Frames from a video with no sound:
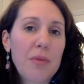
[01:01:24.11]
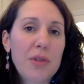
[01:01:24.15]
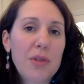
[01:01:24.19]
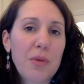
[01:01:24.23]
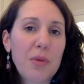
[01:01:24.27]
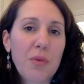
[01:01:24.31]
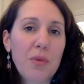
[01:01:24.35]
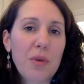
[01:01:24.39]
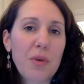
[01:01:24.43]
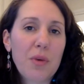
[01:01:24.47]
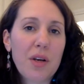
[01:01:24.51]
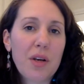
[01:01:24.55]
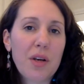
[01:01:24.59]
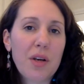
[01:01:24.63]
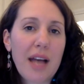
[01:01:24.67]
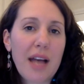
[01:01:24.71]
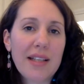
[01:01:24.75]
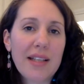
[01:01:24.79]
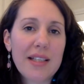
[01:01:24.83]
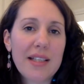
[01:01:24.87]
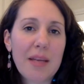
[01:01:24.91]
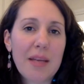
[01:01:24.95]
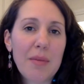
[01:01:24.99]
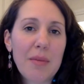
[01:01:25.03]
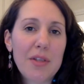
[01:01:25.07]

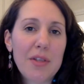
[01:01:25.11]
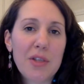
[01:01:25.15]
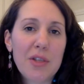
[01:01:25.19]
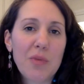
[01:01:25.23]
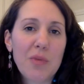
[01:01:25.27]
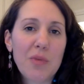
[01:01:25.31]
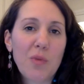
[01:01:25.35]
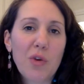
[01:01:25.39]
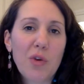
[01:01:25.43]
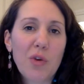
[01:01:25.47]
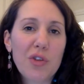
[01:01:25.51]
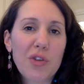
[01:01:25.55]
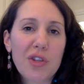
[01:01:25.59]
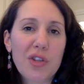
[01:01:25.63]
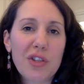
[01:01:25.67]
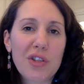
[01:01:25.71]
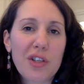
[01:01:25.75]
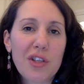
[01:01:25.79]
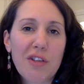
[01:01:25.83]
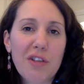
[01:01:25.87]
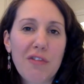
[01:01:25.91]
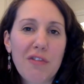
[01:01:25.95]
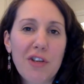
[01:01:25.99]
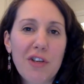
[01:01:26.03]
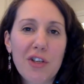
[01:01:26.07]
Anti-Semitism wasn't an
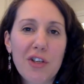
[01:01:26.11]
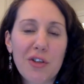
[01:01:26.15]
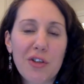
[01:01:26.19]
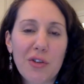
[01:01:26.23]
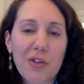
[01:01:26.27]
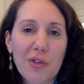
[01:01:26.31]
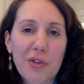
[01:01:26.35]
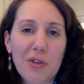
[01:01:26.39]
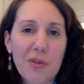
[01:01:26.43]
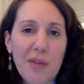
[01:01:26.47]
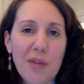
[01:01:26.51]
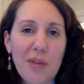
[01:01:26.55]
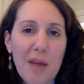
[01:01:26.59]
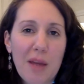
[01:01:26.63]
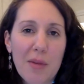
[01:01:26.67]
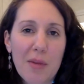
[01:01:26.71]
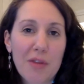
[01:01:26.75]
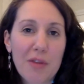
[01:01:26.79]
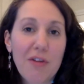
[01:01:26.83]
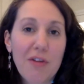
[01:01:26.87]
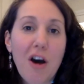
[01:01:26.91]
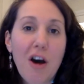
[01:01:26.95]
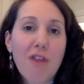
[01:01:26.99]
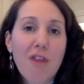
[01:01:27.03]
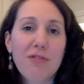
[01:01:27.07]
official, I mean,
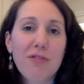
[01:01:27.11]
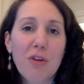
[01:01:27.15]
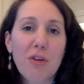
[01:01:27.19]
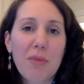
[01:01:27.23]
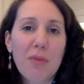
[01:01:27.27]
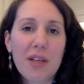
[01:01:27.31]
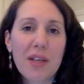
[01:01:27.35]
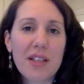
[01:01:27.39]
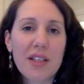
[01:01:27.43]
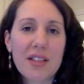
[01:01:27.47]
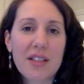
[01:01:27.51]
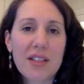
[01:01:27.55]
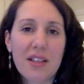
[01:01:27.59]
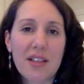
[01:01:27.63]
far from it.